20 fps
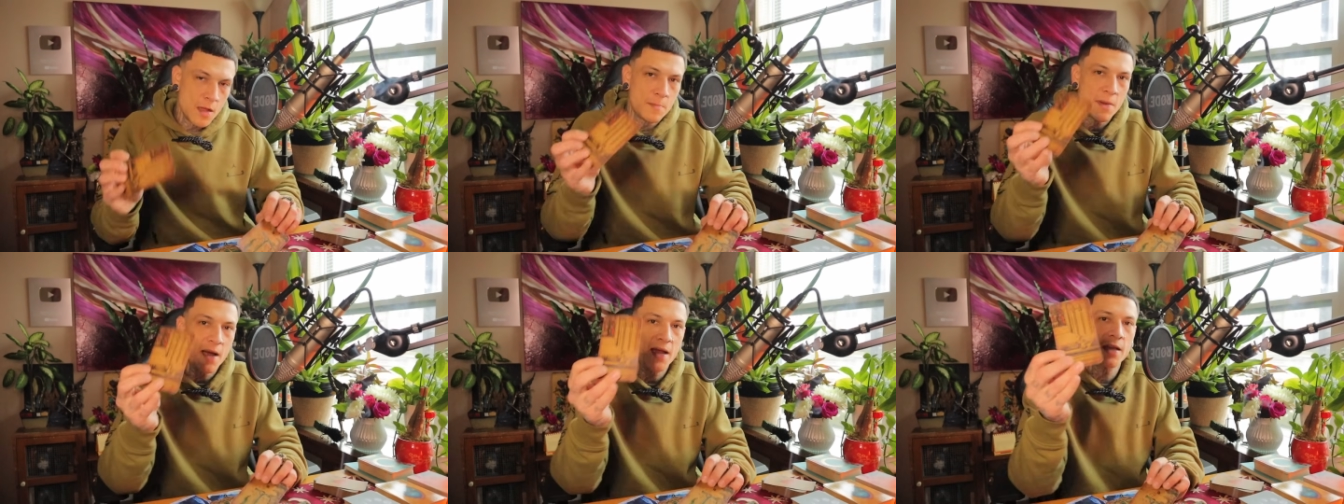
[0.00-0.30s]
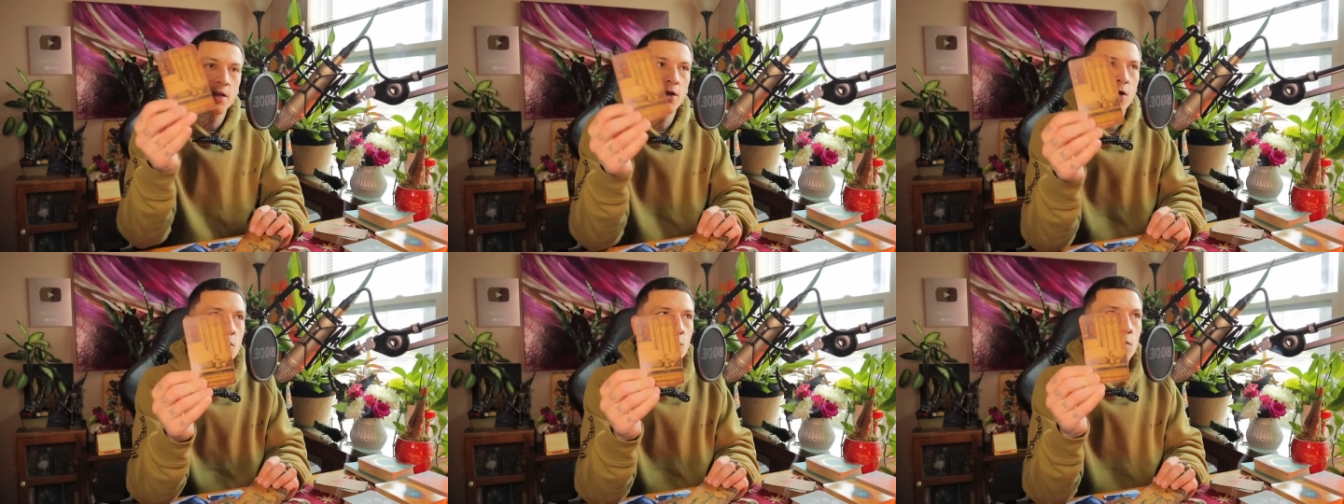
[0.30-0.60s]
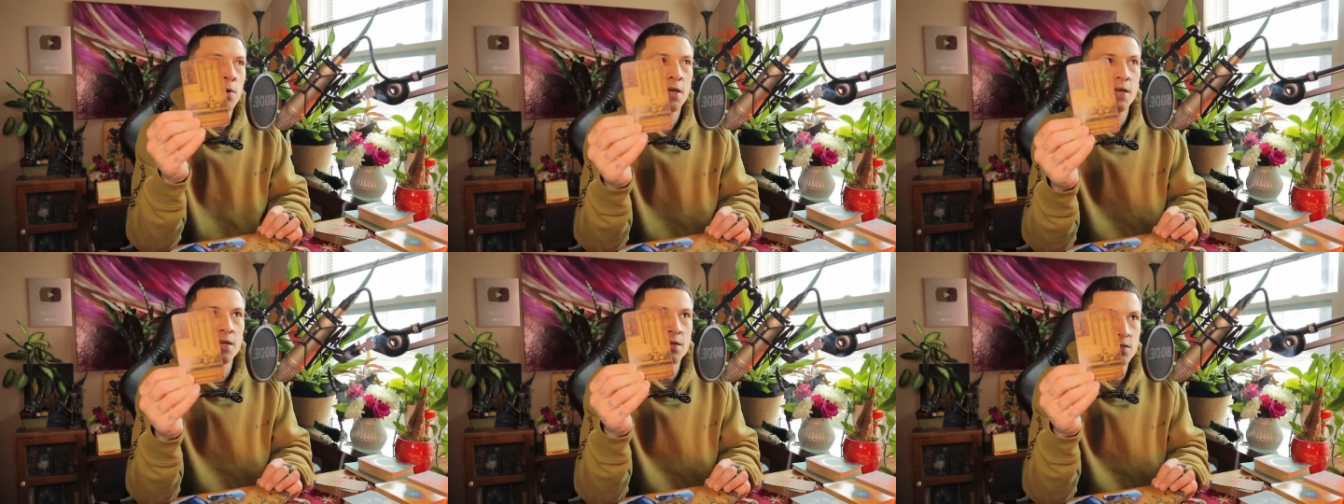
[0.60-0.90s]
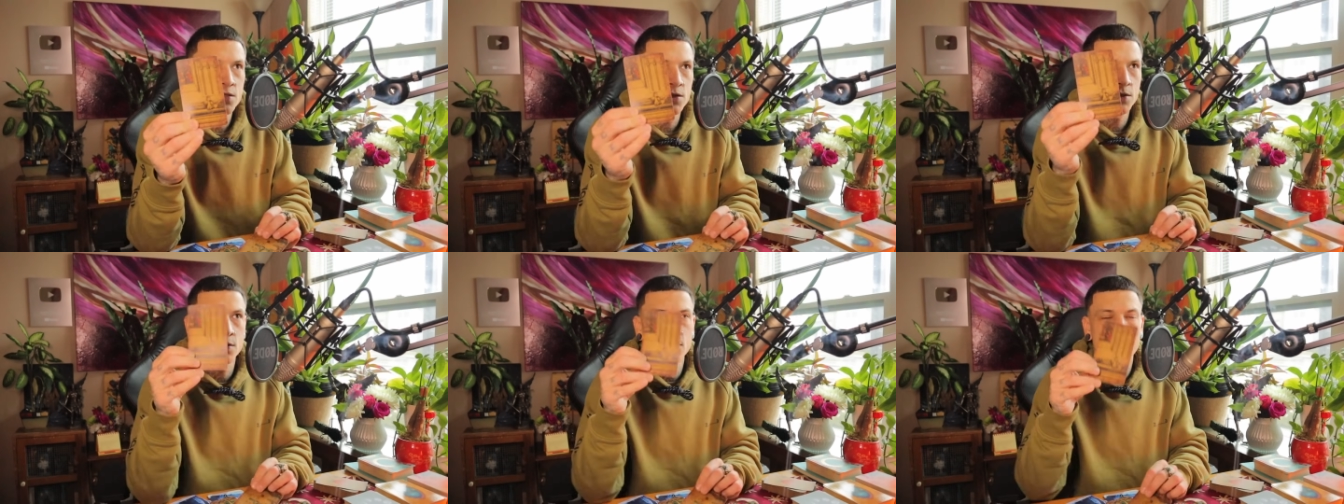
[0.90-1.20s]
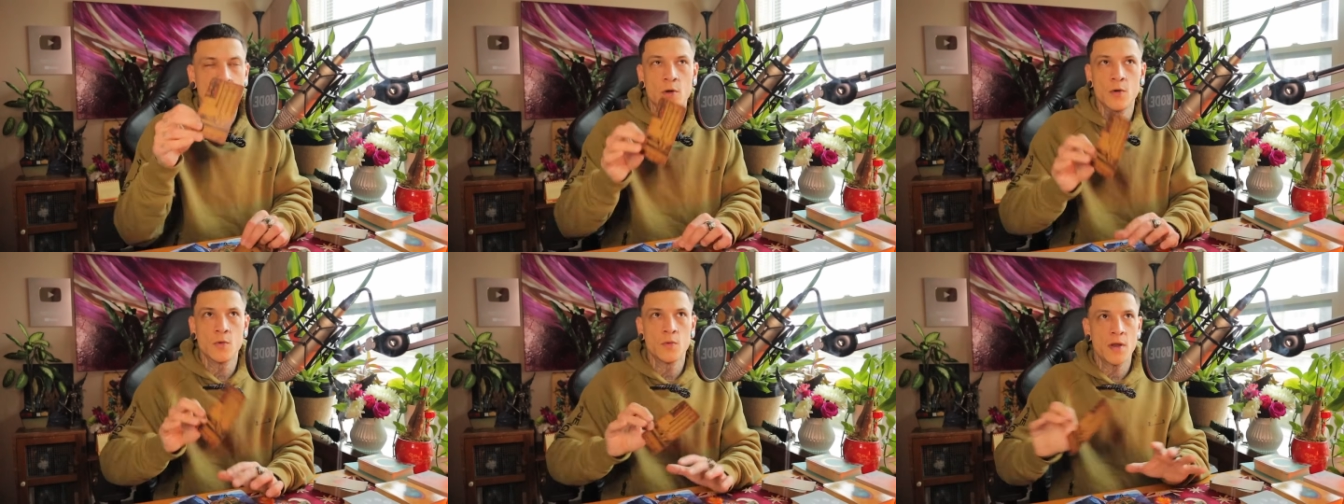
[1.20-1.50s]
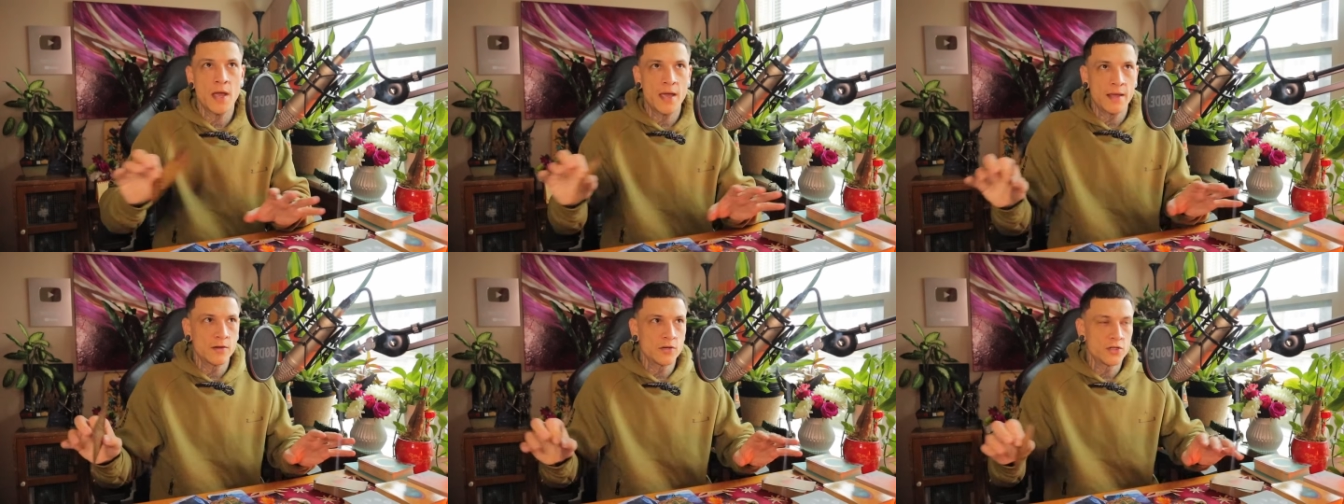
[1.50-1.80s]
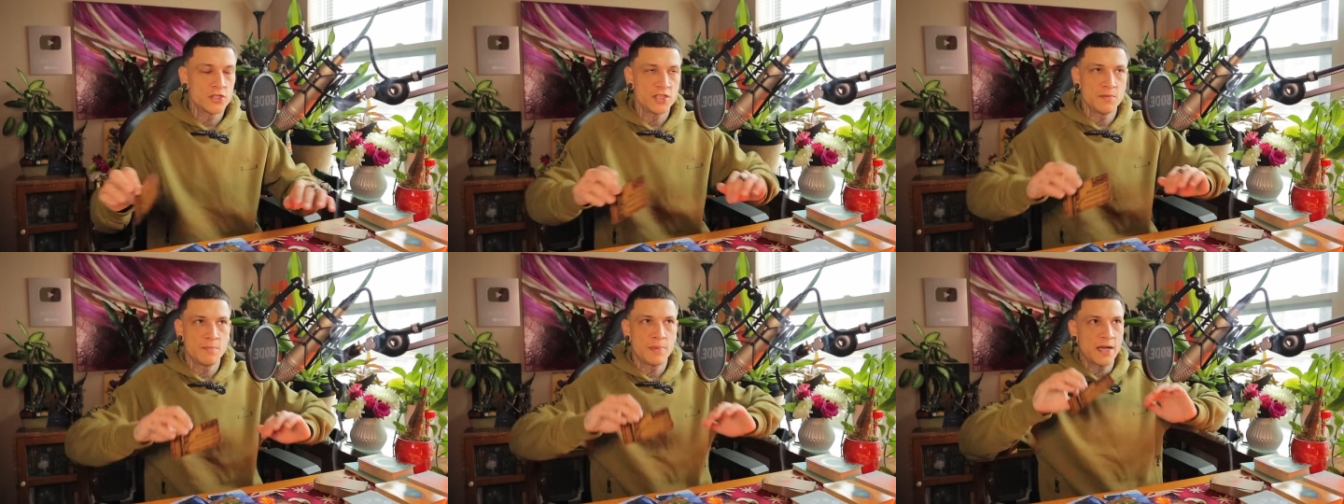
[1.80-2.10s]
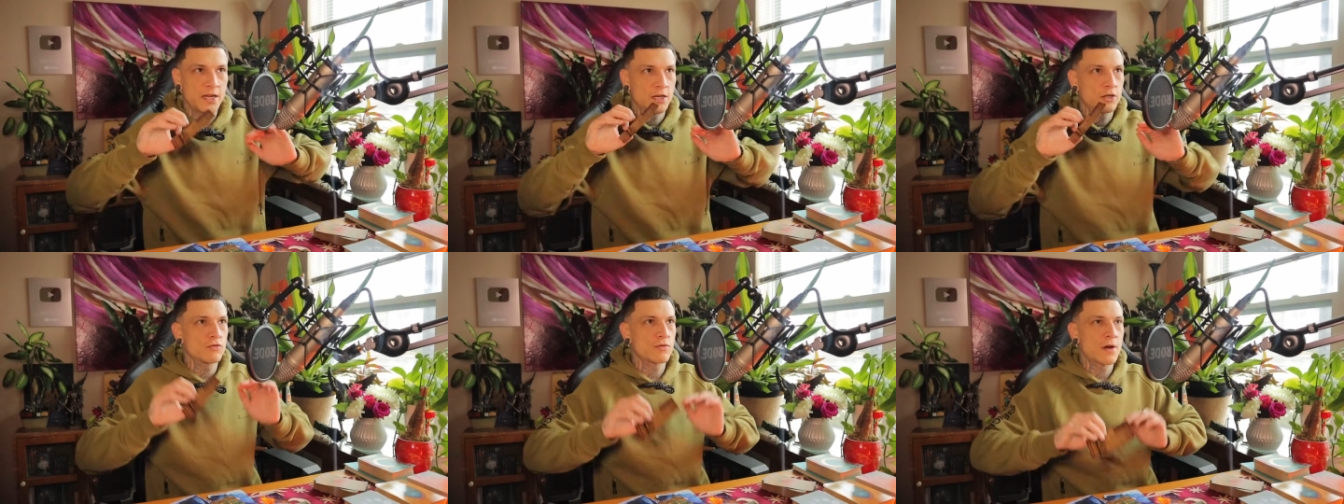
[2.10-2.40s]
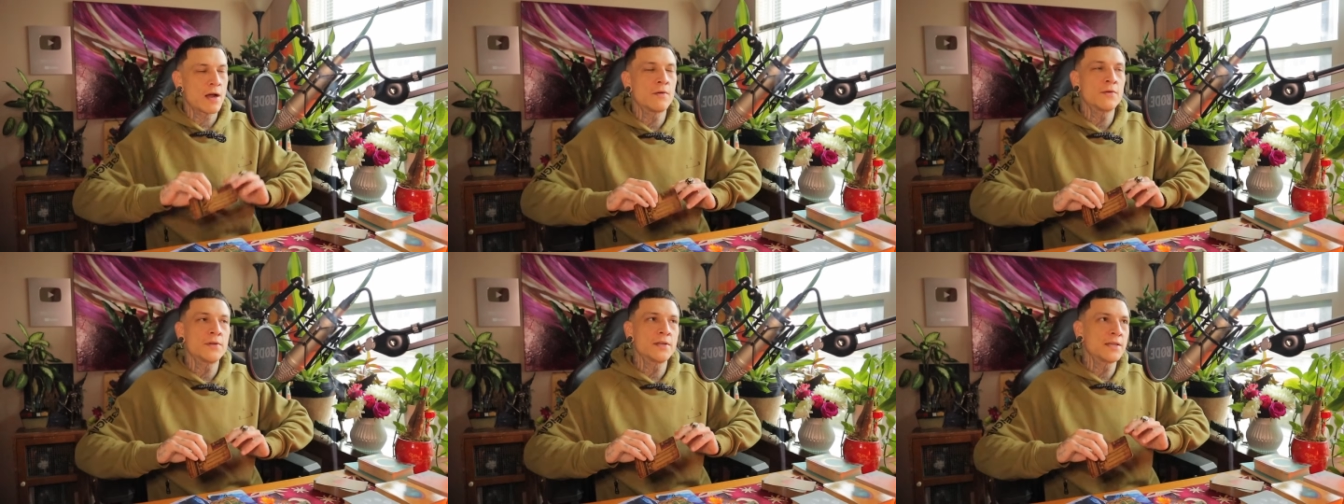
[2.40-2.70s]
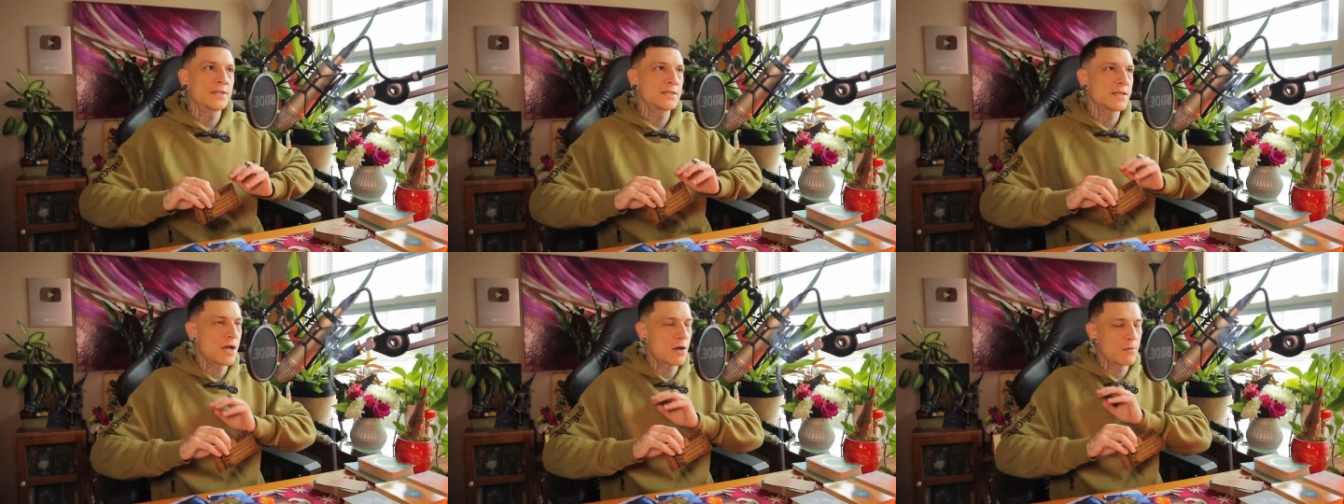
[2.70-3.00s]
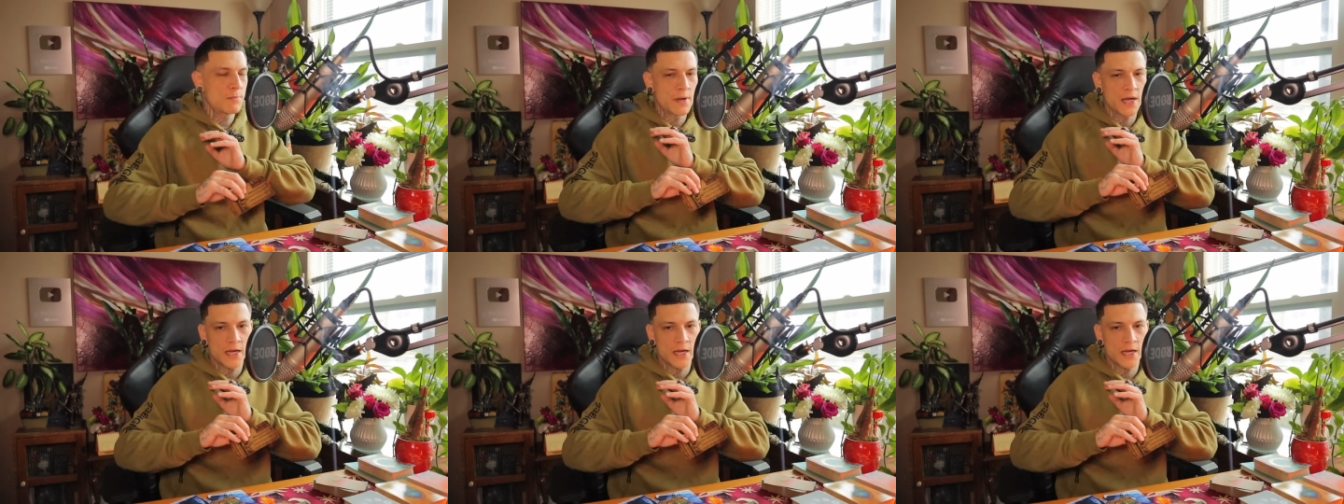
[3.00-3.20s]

by going into your own energy, by grounding down,